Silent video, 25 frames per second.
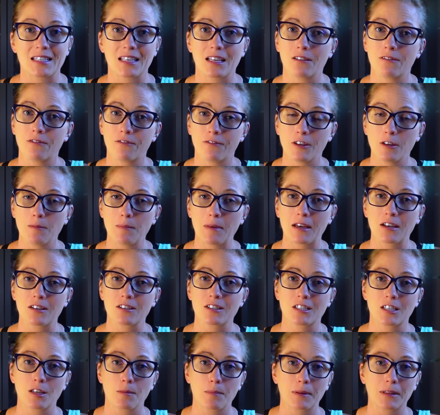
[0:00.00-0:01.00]
and
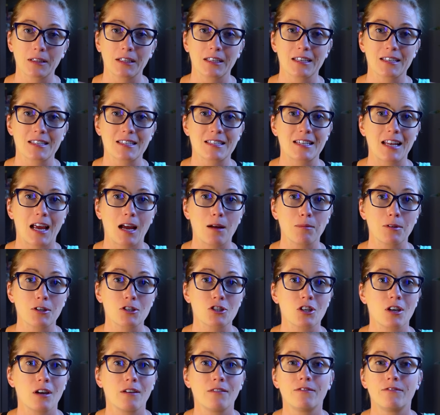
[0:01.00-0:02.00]
females typically
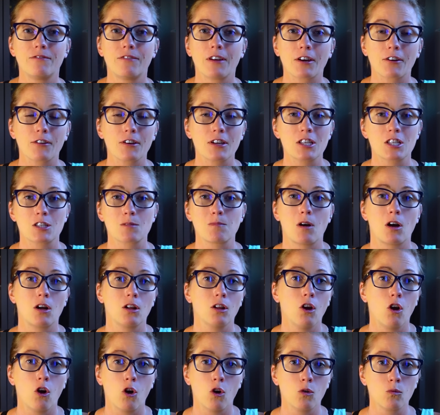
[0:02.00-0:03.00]
establish a very
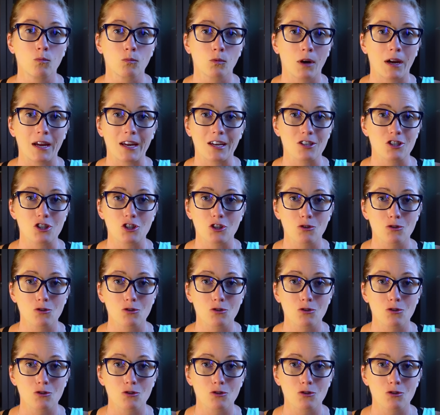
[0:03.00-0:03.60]
small home range,